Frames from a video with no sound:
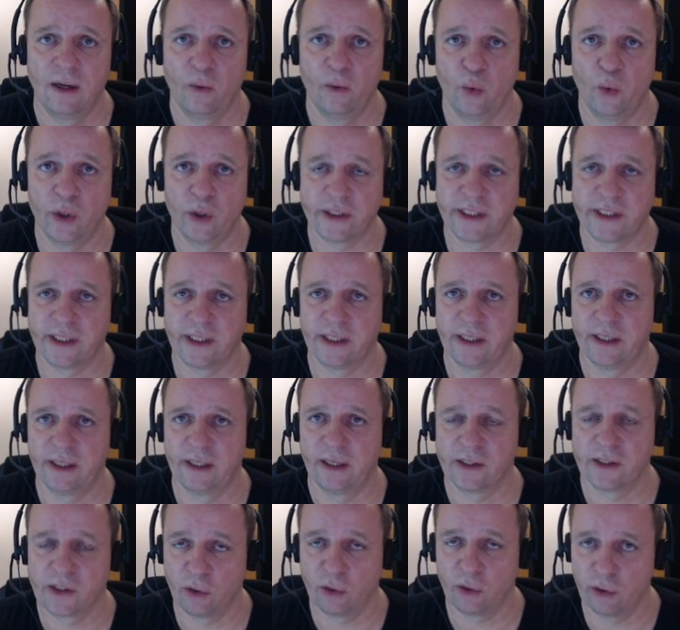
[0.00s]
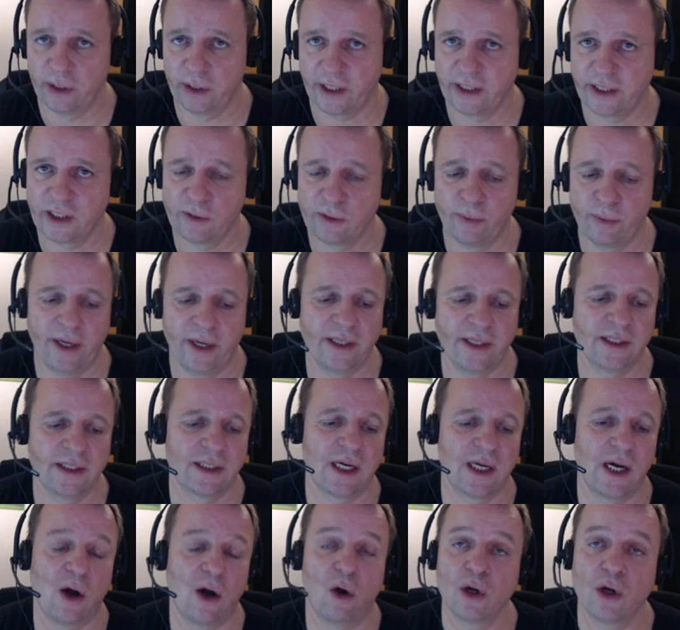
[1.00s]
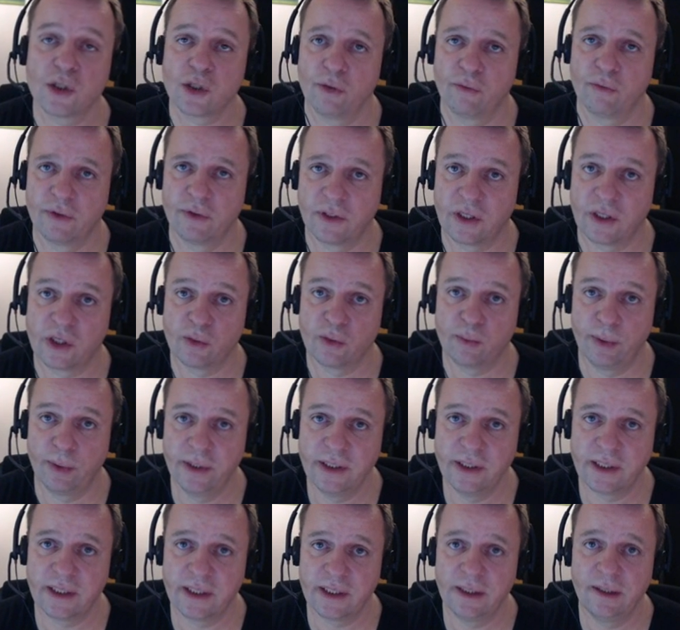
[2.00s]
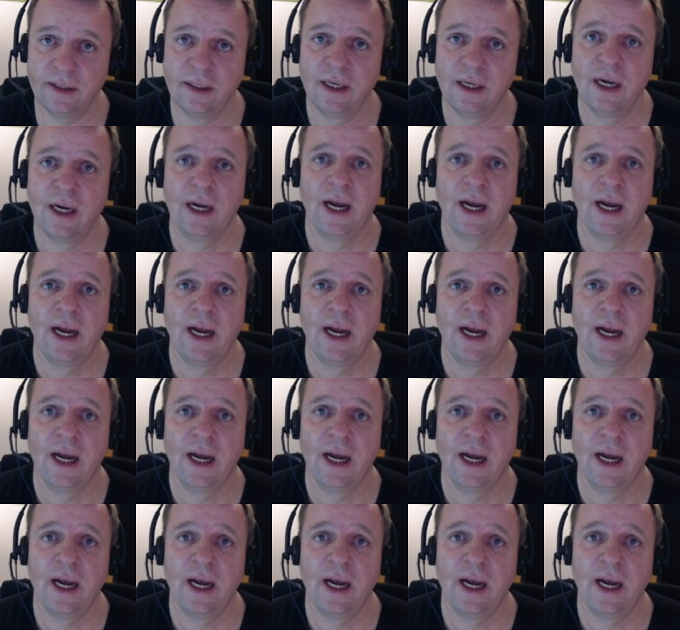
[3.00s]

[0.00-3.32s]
with a solder dispenser, also with a spindle,